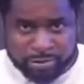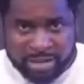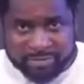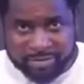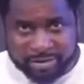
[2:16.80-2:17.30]

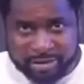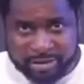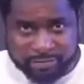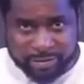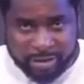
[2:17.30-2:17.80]
We'll switch
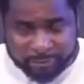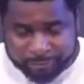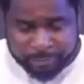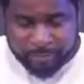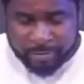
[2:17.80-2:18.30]
it to NIV,
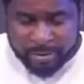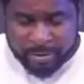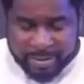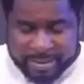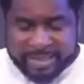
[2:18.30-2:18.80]
DJ if you have.
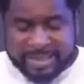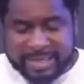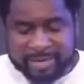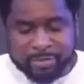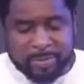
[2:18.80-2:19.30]

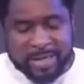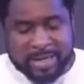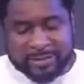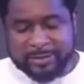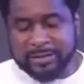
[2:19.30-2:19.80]
It said, and it
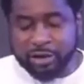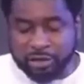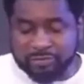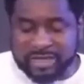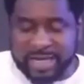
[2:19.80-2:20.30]
came to
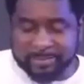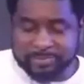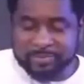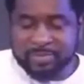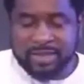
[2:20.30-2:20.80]
pass, in the course of
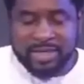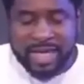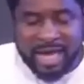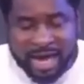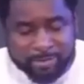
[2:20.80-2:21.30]
time,
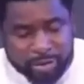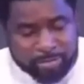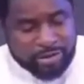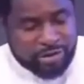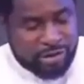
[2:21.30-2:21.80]

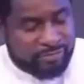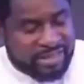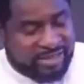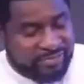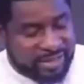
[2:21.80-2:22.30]
Amnon the son
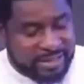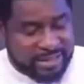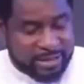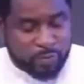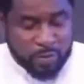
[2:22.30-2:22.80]
of
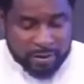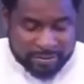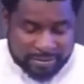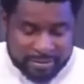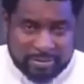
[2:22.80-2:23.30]
David did
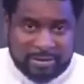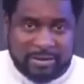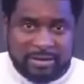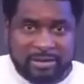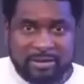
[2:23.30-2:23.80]
what?
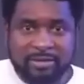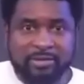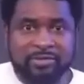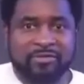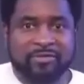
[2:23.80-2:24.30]

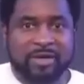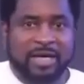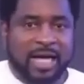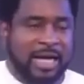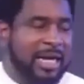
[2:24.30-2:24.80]

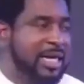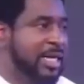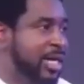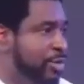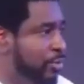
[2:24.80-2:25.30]
I can't hear
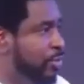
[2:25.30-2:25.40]
you.